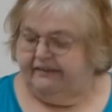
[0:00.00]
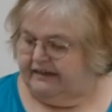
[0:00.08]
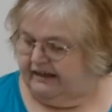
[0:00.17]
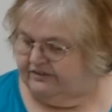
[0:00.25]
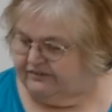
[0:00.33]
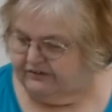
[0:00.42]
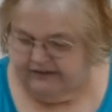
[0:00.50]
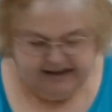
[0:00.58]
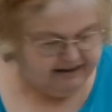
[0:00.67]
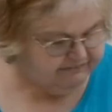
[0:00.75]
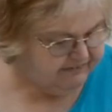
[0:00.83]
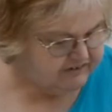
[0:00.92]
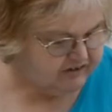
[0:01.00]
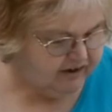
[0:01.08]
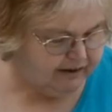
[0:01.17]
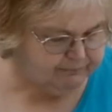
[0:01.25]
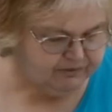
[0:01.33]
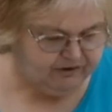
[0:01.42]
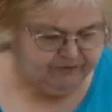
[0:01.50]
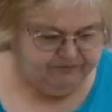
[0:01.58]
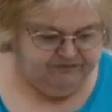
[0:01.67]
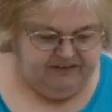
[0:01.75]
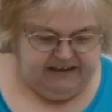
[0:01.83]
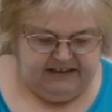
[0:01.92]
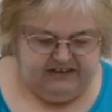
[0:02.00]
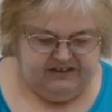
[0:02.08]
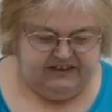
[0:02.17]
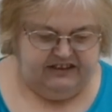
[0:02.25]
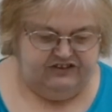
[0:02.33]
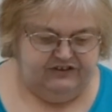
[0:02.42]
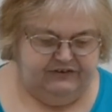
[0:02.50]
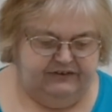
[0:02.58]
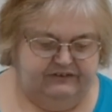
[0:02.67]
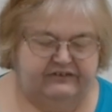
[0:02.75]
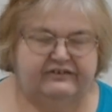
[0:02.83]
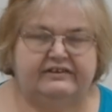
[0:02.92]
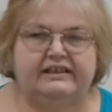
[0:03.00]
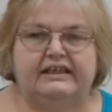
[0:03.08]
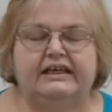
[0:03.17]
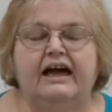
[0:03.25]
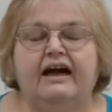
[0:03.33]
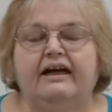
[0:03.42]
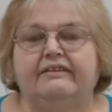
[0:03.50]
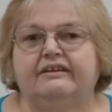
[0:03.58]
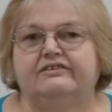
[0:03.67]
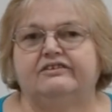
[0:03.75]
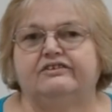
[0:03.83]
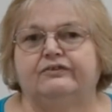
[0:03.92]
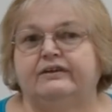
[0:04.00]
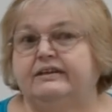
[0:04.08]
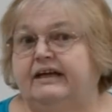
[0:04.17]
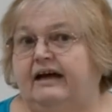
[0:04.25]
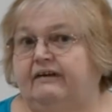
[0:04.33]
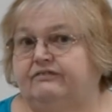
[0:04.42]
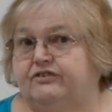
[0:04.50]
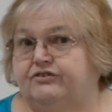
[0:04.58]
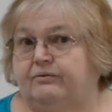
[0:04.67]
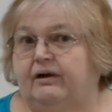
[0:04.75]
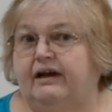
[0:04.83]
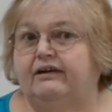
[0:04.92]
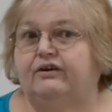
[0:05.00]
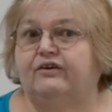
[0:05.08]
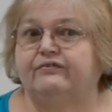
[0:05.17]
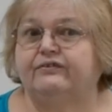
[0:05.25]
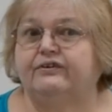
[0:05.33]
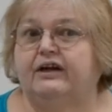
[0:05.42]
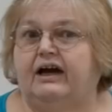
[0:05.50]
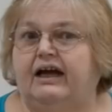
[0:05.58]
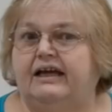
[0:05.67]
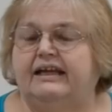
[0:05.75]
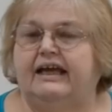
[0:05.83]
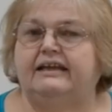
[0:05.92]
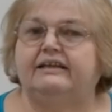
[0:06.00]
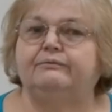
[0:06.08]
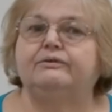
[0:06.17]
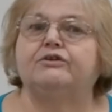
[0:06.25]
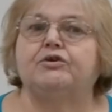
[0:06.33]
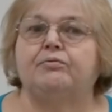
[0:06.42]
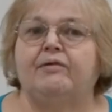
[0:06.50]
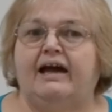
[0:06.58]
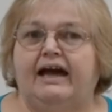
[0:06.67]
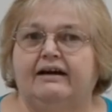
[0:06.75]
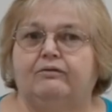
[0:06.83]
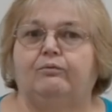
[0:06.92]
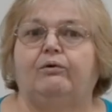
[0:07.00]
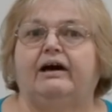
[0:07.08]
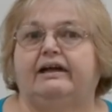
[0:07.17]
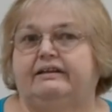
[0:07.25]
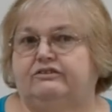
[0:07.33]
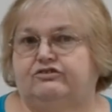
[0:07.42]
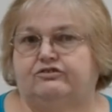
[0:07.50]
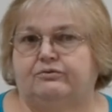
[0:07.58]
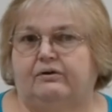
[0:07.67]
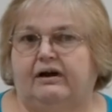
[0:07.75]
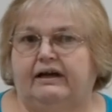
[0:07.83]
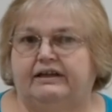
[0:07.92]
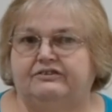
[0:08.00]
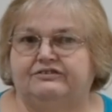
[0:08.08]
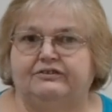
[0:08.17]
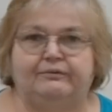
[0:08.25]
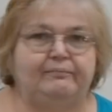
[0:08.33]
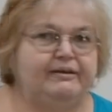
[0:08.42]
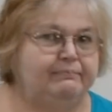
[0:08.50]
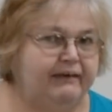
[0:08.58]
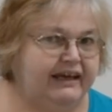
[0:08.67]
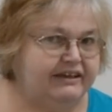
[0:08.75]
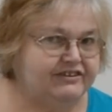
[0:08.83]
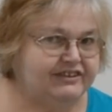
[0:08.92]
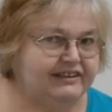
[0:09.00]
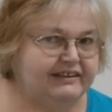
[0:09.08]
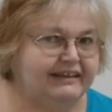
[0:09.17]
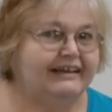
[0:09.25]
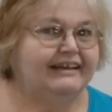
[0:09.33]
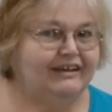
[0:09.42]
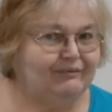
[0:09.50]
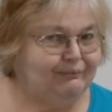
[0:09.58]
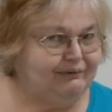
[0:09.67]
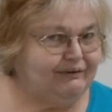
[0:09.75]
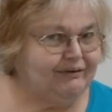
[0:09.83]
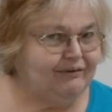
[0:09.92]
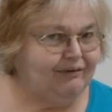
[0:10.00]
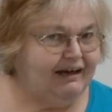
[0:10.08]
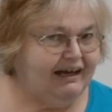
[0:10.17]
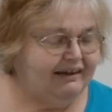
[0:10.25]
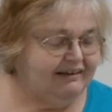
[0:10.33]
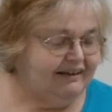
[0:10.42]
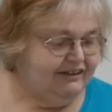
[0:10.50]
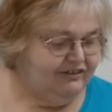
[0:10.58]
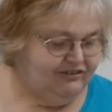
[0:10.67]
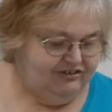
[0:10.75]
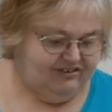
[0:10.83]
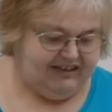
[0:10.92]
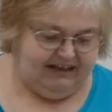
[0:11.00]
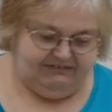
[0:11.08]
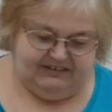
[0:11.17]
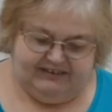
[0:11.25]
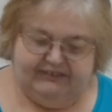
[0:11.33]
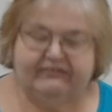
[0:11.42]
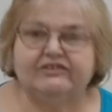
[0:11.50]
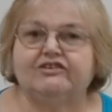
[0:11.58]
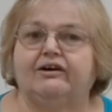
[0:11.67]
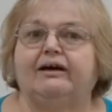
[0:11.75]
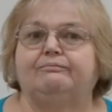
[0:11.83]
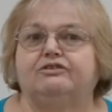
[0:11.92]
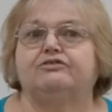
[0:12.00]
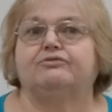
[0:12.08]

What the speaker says: that I do have the top coat finished, as you can see, this is going to have to dry overnight, and it will crack while it's drying. So be patient, it will crack. You just have to give it time to